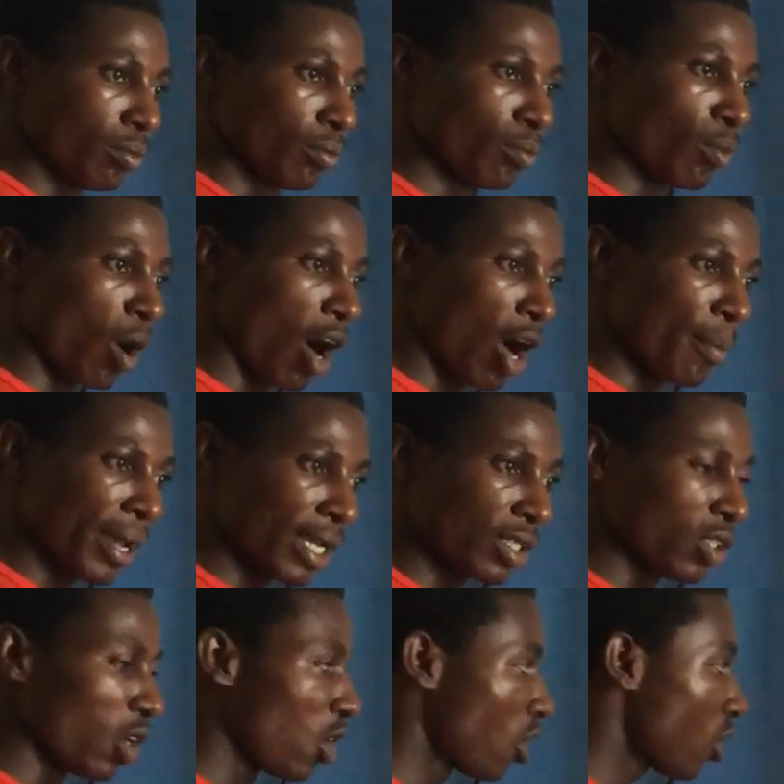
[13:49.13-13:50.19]

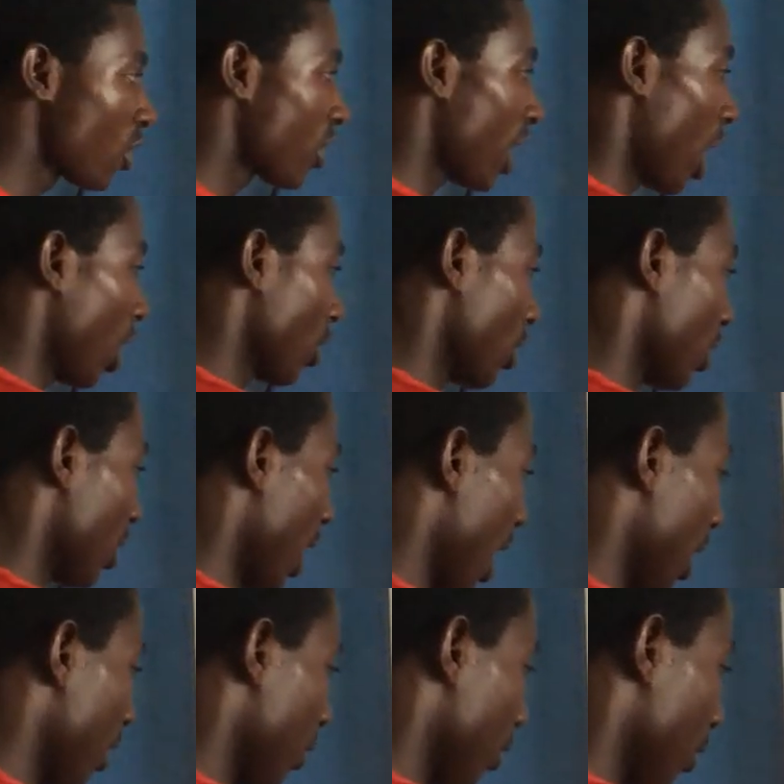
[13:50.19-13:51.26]
Mohammed knows how to
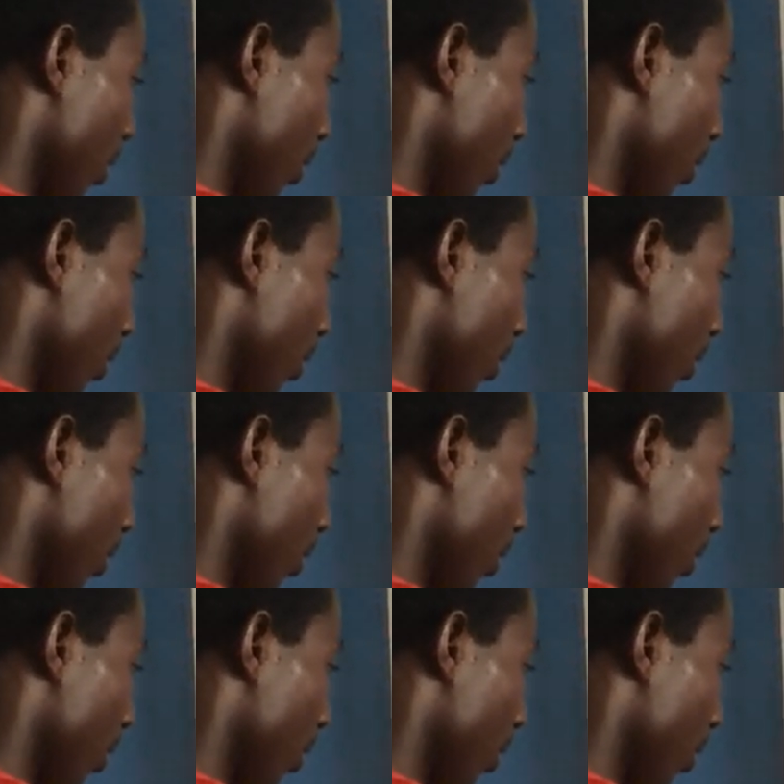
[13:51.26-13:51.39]
drive.